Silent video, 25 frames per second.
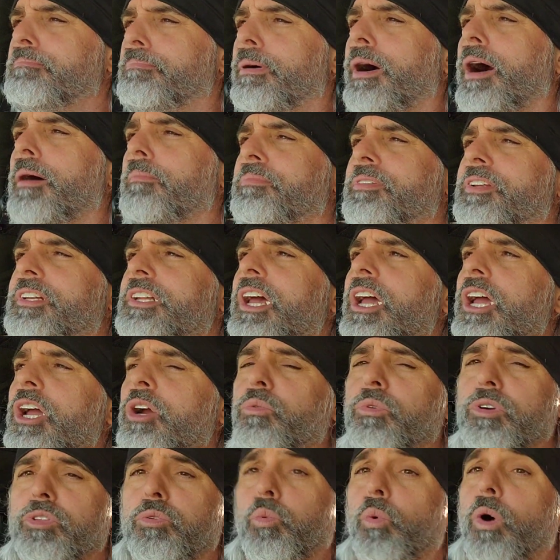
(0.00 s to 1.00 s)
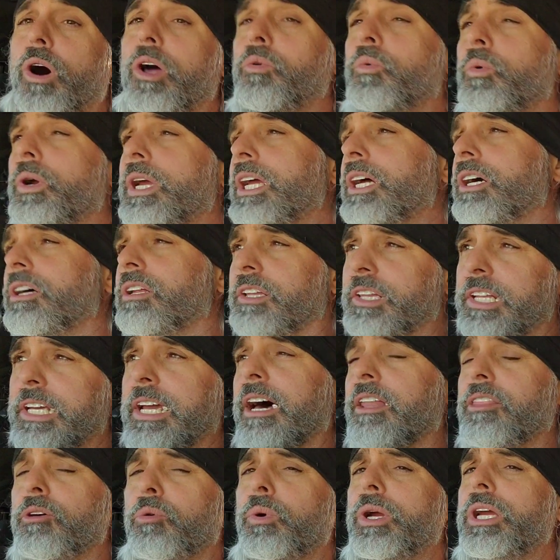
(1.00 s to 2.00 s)
bumps with one wheel and the
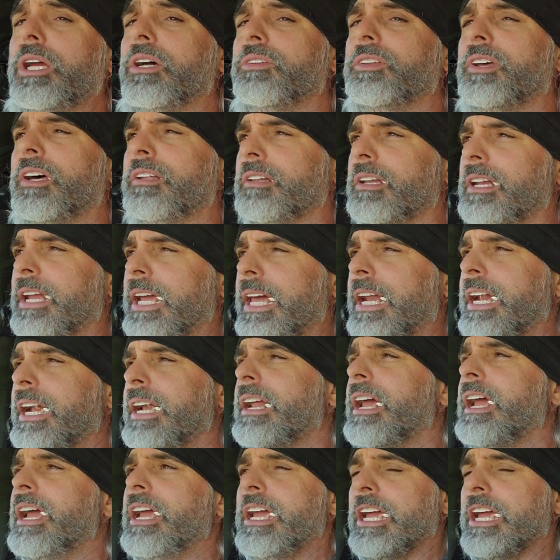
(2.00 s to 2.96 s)
other wheel doesn't hit it,